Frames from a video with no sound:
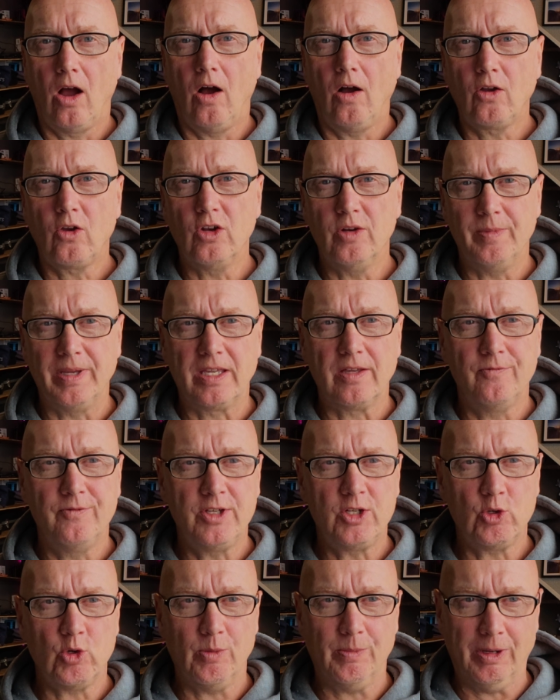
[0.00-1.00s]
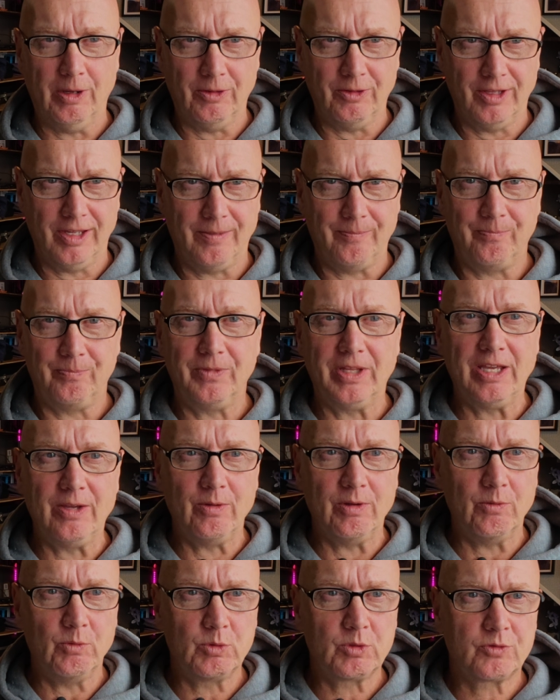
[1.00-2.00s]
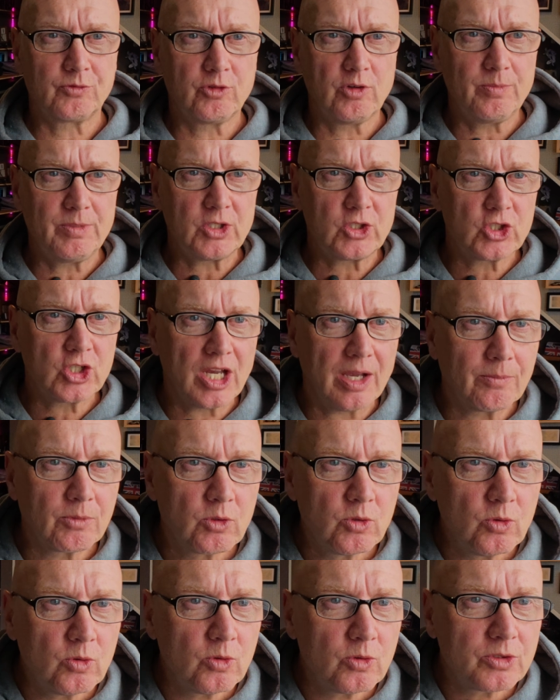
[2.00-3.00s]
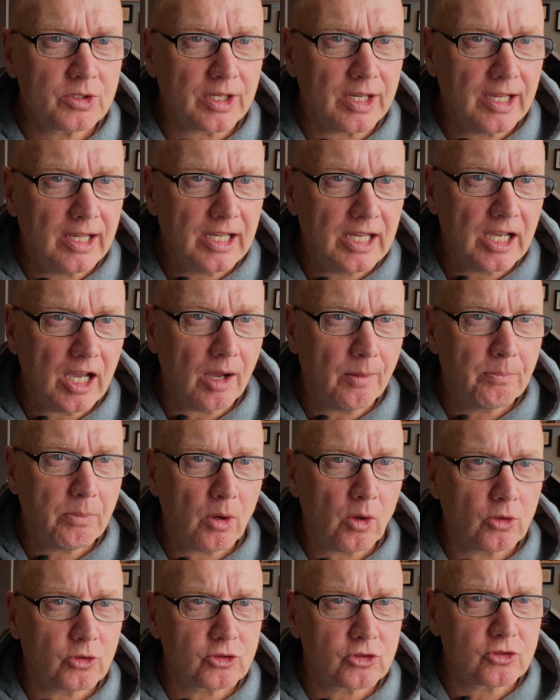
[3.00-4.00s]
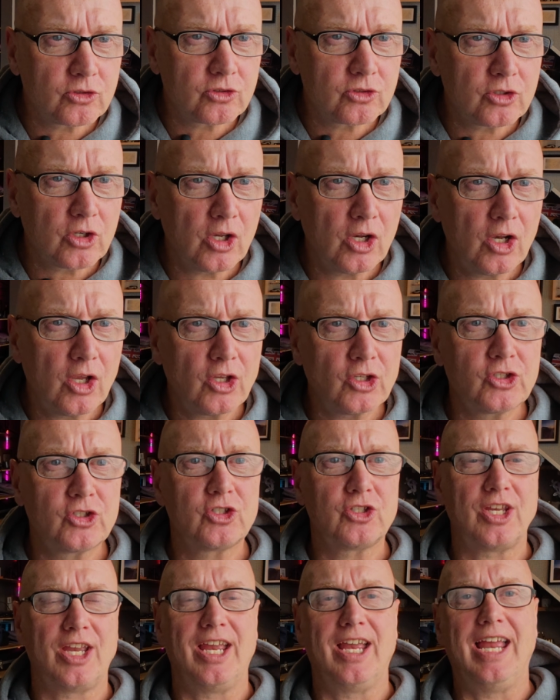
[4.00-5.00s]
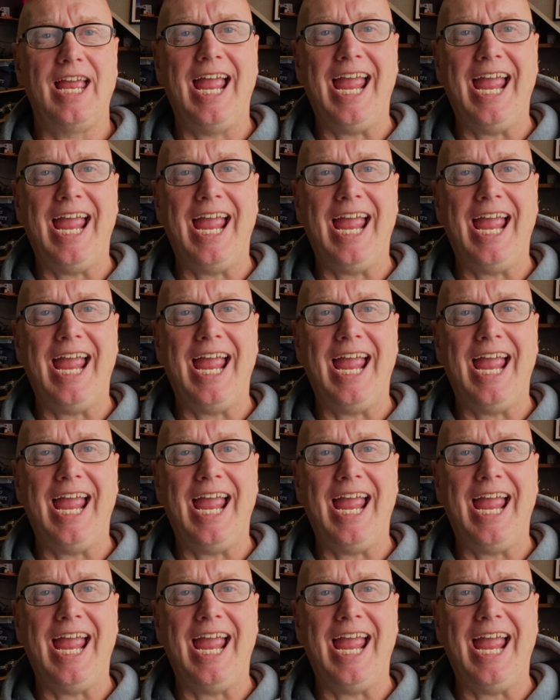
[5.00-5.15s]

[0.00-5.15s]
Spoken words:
I'm going to make a video about that. Now it was from a chap called Apostolos